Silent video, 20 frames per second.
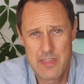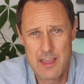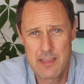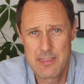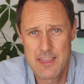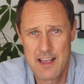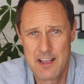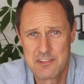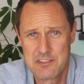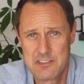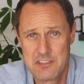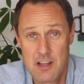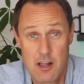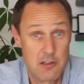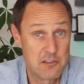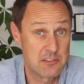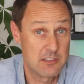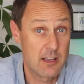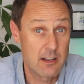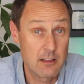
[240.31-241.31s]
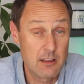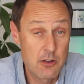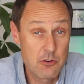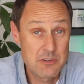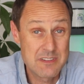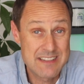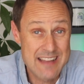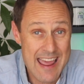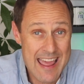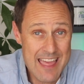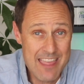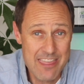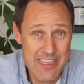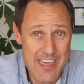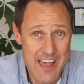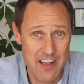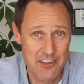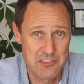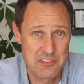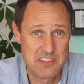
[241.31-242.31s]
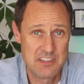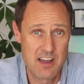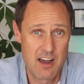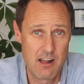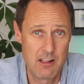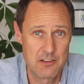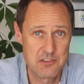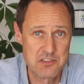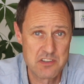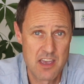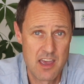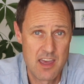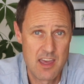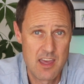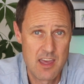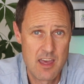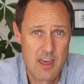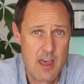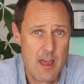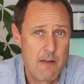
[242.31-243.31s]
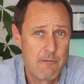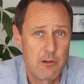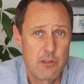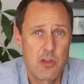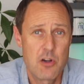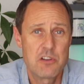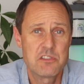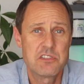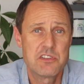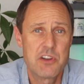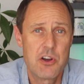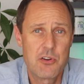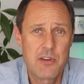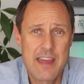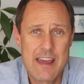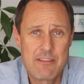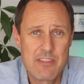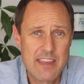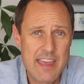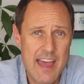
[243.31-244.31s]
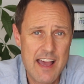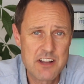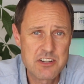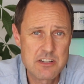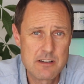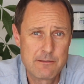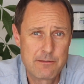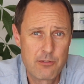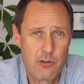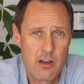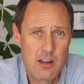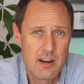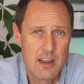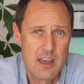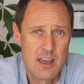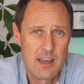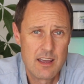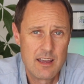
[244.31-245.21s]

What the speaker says: $8,000, let alone $10,000. For those who don't have the cash up front,